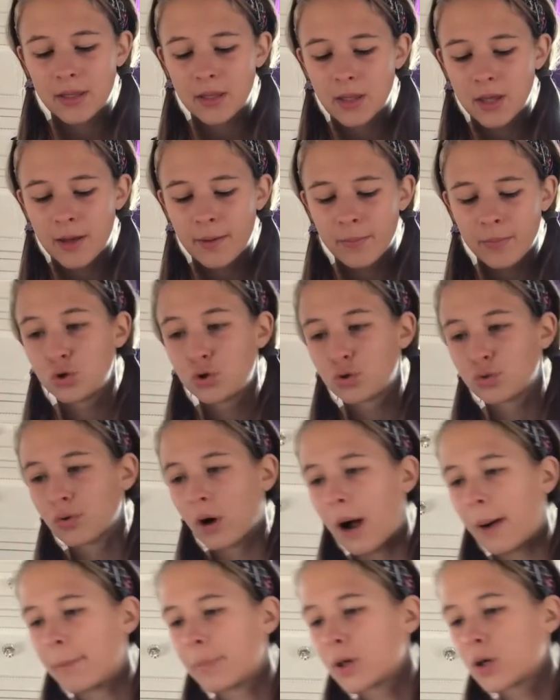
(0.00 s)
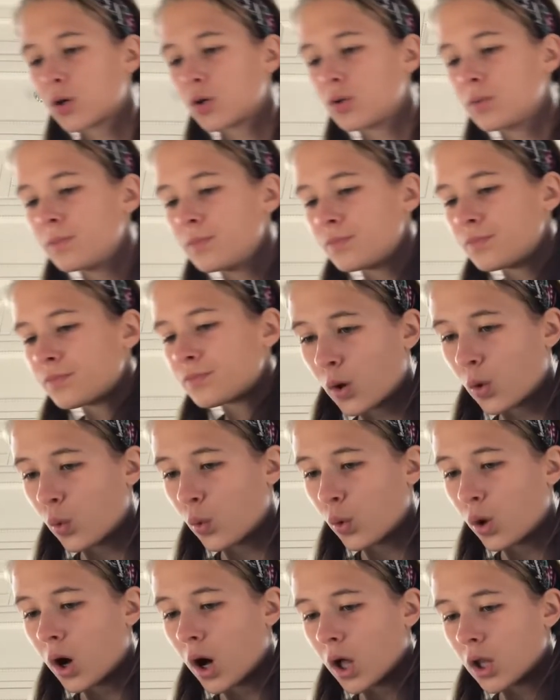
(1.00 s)
them tropical? Cool
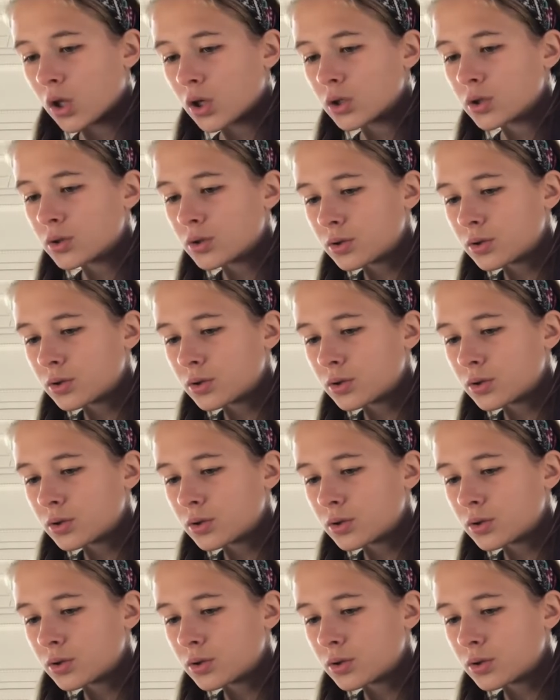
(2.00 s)
colors.